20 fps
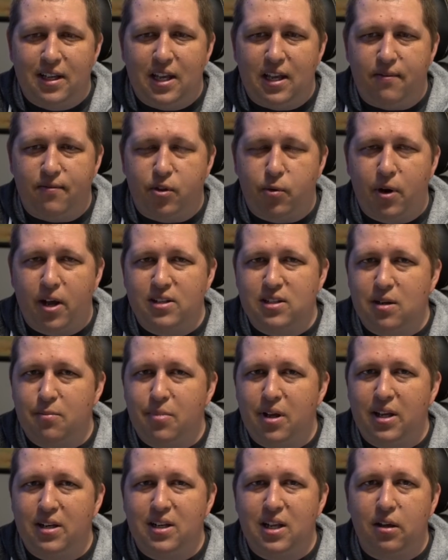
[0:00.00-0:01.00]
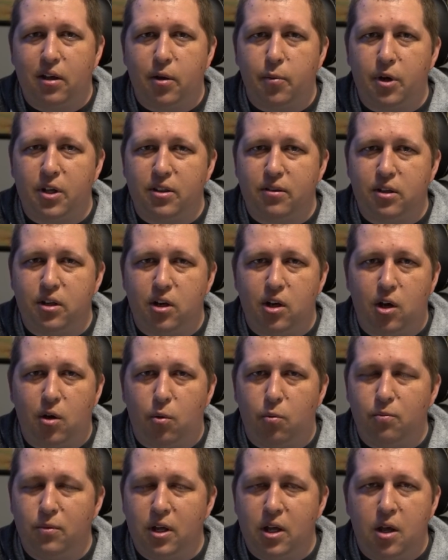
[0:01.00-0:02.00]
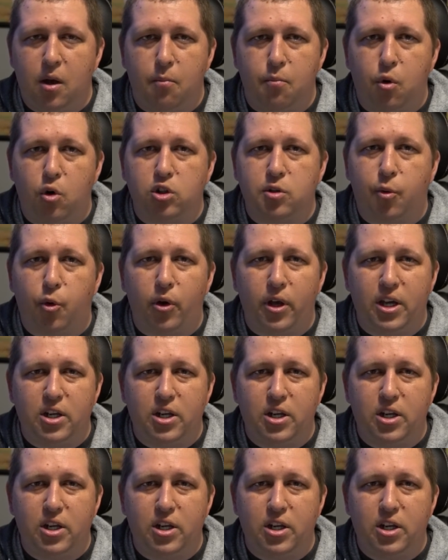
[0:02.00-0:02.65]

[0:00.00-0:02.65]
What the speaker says: If the Reds had been dealing with, multiple